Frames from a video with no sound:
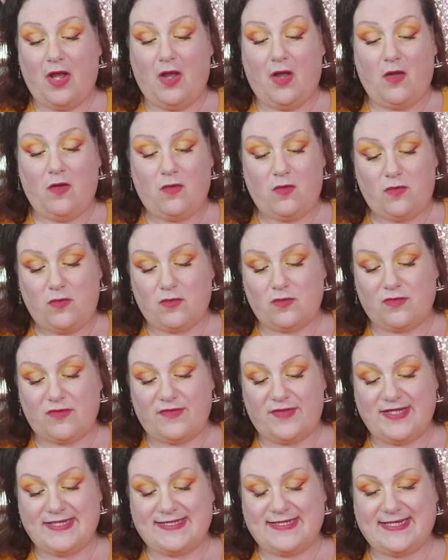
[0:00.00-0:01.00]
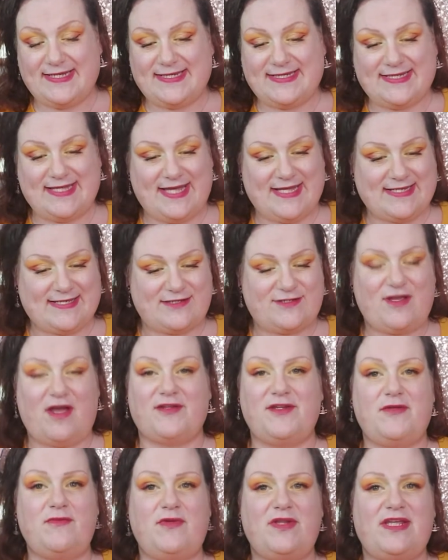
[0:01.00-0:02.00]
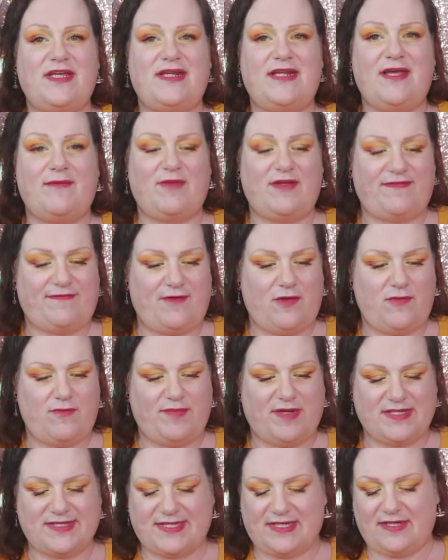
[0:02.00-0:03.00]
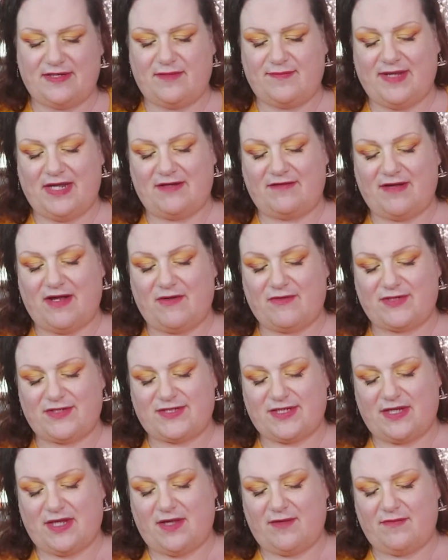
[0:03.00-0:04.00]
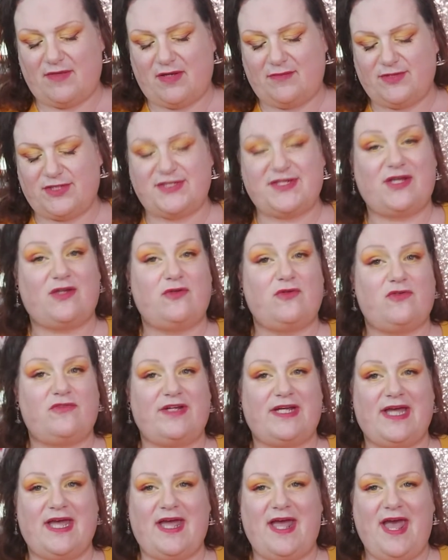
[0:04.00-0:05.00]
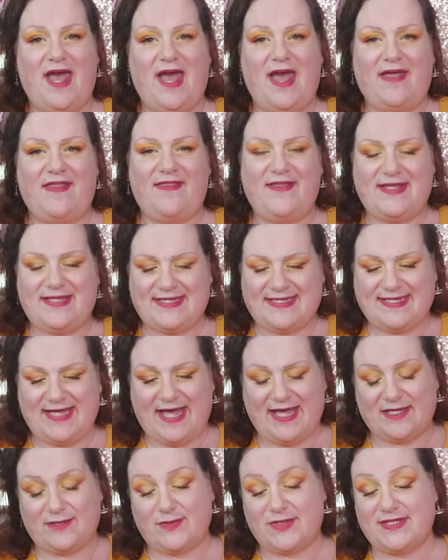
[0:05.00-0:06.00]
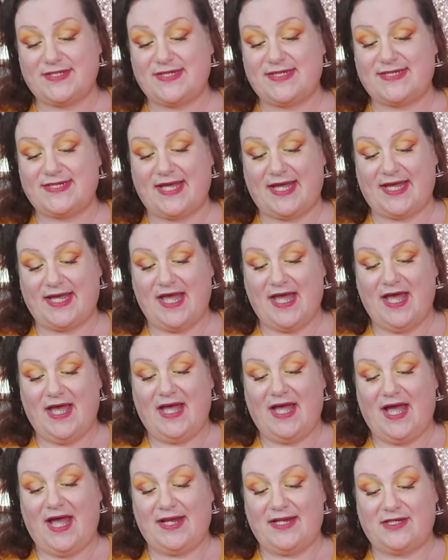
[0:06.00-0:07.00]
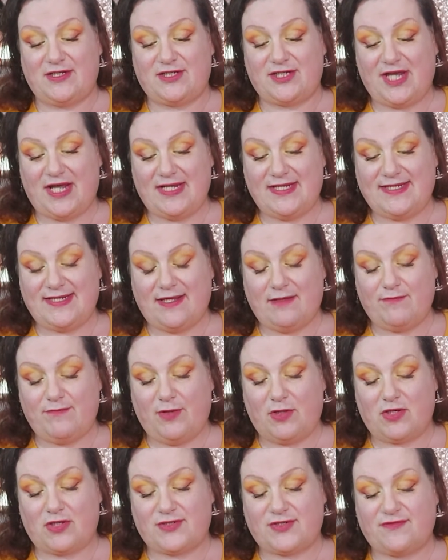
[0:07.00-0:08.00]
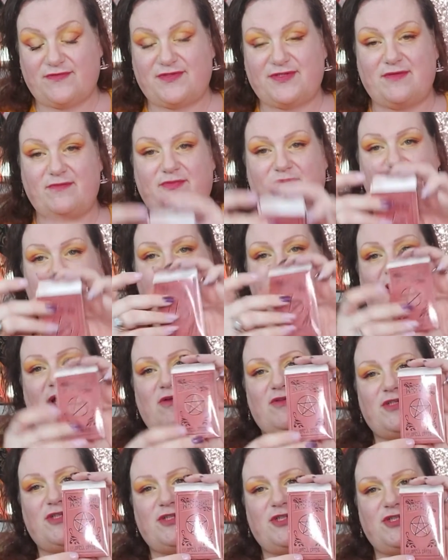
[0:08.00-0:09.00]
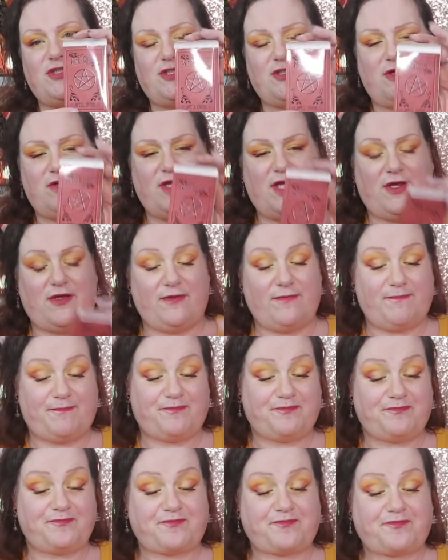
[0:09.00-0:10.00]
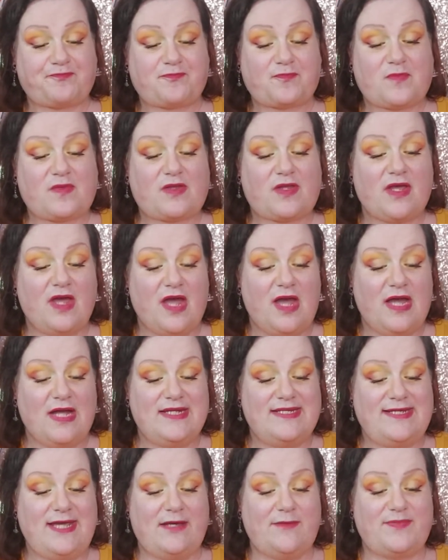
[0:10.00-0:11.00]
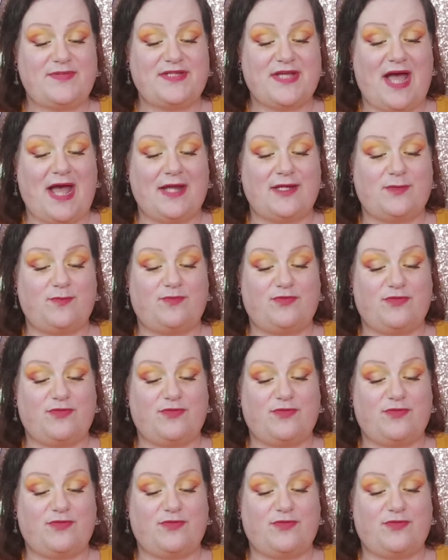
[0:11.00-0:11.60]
Oh, says, so I don't know whether you can hear my phone buzzing in the background. I'm just ignoring it. This says, what does this say? An enchanting box of simple spells. I should show you. Tips and